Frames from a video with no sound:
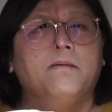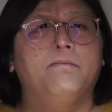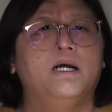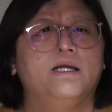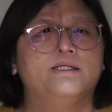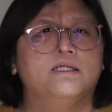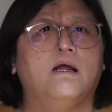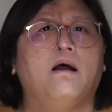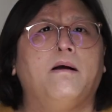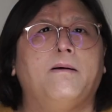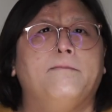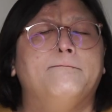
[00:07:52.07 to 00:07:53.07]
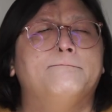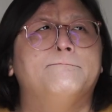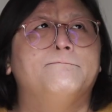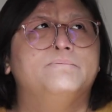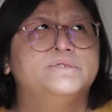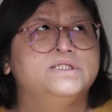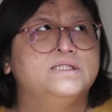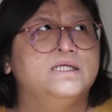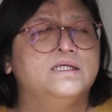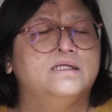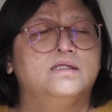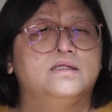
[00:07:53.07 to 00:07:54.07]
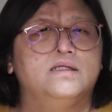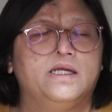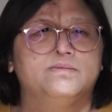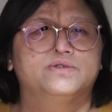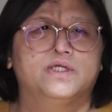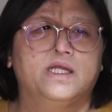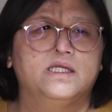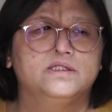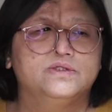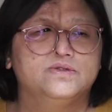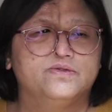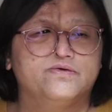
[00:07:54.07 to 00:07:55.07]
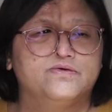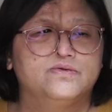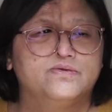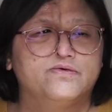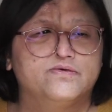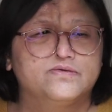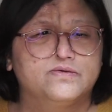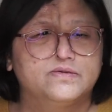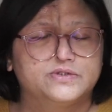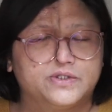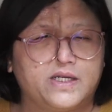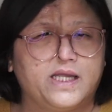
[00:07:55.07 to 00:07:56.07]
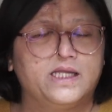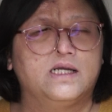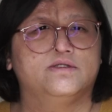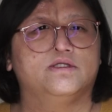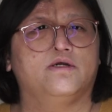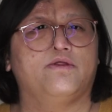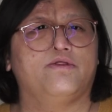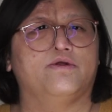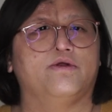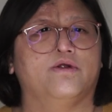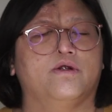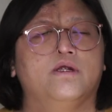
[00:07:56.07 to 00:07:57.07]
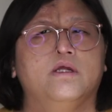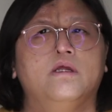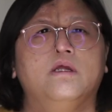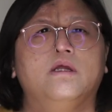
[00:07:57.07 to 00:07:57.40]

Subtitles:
But still I'm trying to try out other